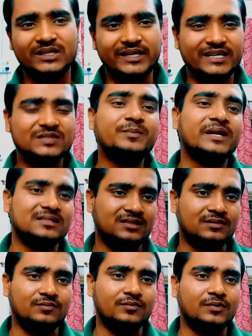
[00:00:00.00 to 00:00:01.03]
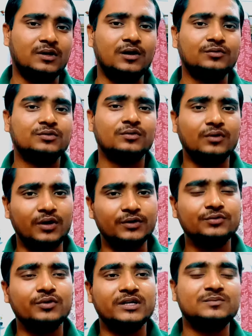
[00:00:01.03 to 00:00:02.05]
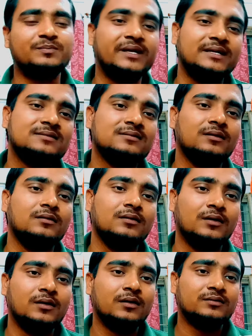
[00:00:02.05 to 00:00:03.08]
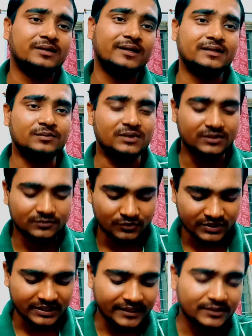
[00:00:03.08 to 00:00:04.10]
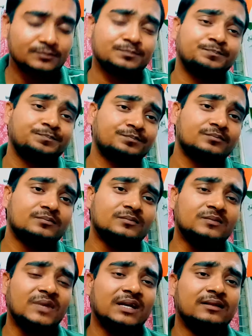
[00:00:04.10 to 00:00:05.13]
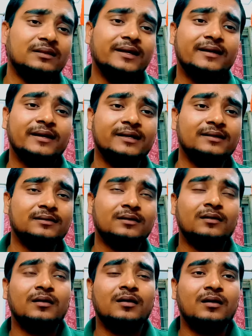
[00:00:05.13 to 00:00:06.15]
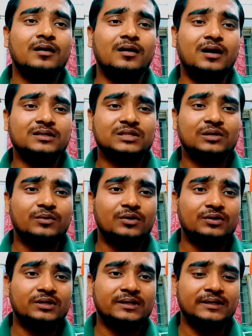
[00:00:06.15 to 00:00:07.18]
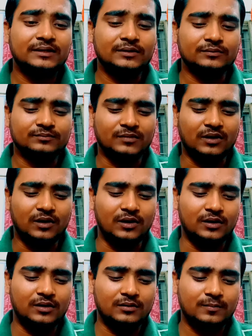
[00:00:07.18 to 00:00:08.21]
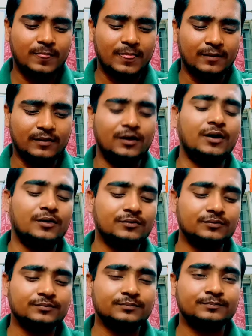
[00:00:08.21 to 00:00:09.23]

expression, how do you express the selectivity. Okay, like then I ask about ki how